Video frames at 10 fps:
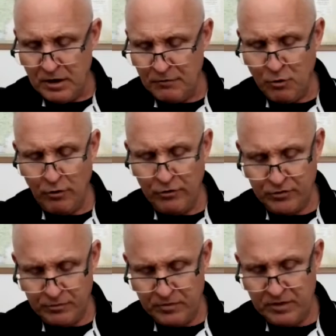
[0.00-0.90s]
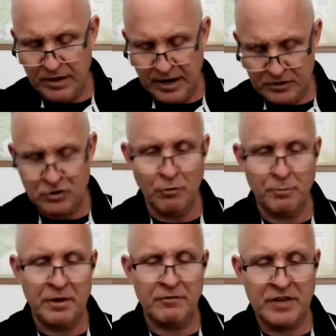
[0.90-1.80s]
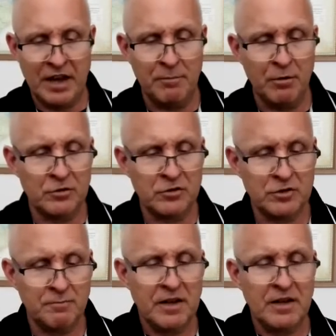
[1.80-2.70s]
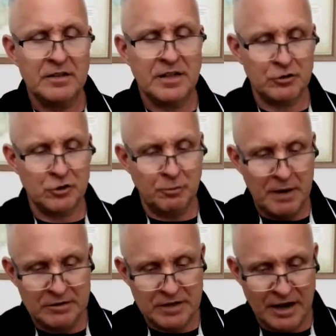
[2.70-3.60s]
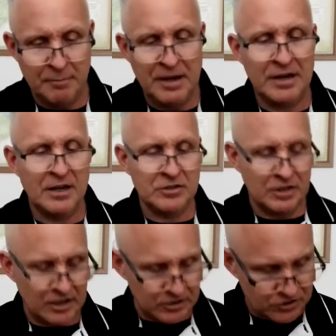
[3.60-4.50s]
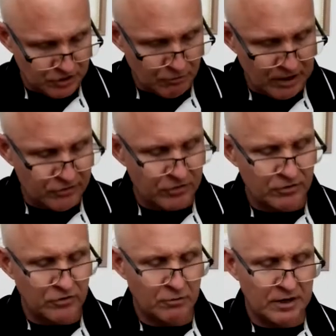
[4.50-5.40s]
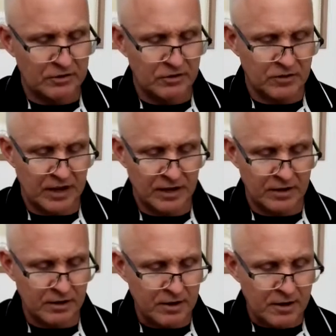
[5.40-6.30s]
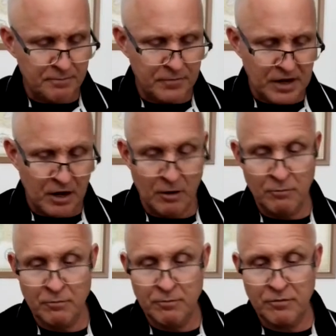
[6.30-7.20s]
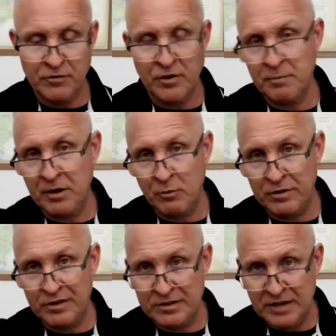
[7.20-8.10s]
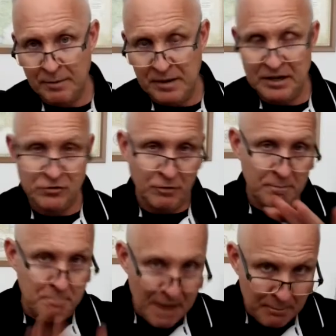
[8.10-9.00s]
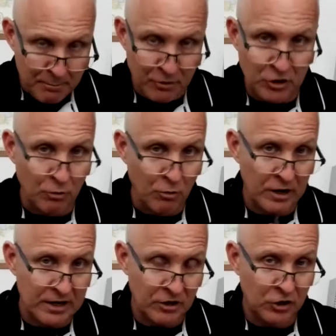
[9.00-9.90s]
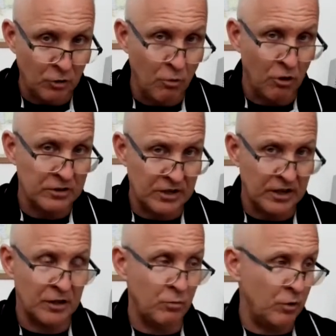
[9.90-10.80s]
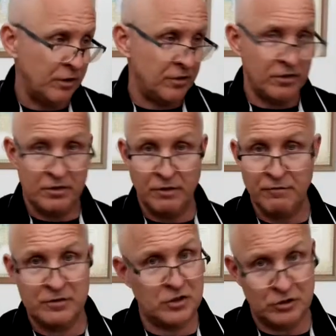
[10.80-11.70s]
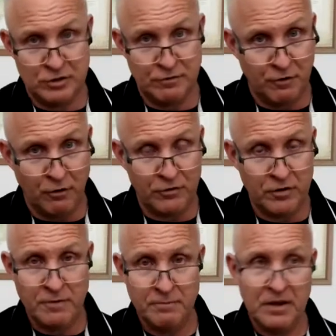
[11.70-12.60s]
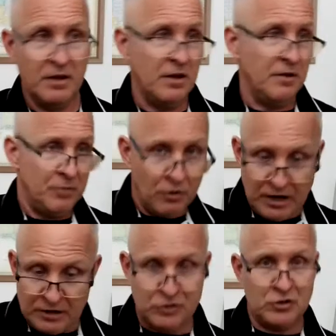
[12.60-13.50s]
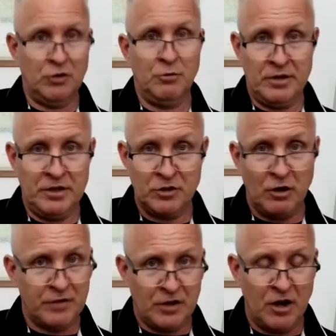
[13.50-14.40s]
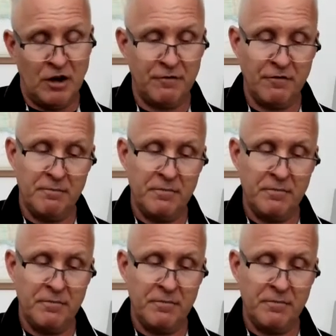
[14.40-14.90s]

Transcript: Of course, the next grouping of tables tells you about diabetes and the considerations you need to take um, for somebody with diabetes. Remember, you are you are dealing with the physician first. You're not just doing this off the cuff